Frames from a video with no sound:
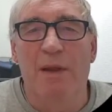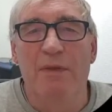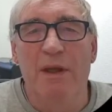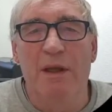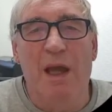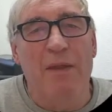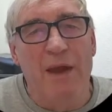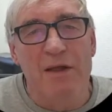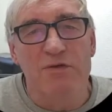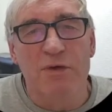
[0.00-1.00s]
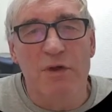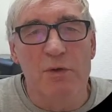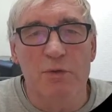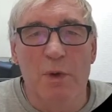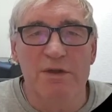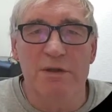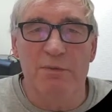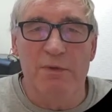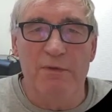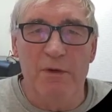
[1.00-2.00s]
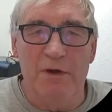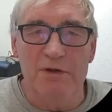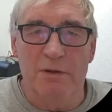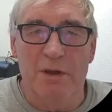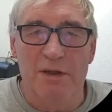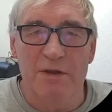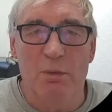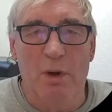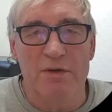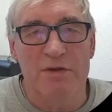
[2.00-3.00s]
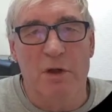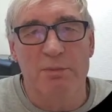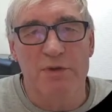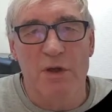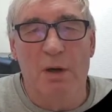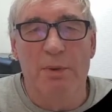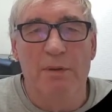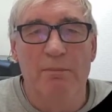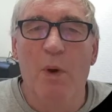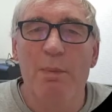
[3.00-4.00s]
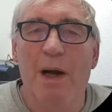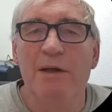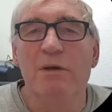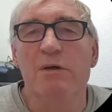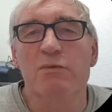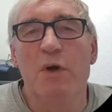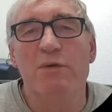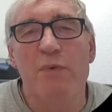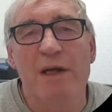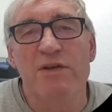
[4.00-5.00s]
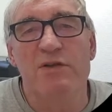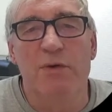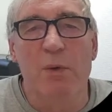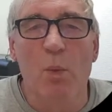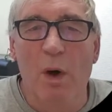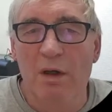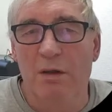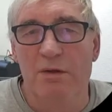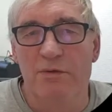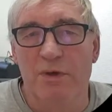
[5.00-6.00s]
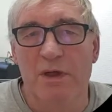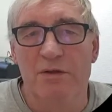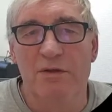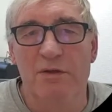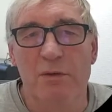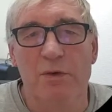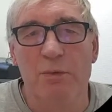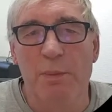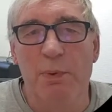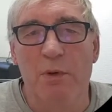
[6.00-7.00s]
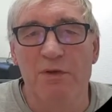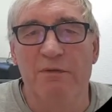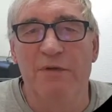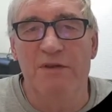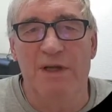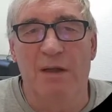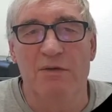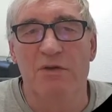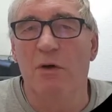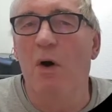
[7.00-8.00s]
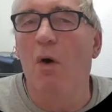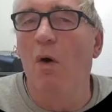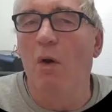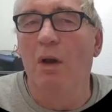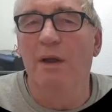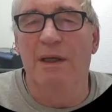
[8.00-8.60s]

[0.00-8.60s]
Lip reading: when they introduce what is referred to as a one-stop shop, whereby you can register in one country to do the reporting for sales to all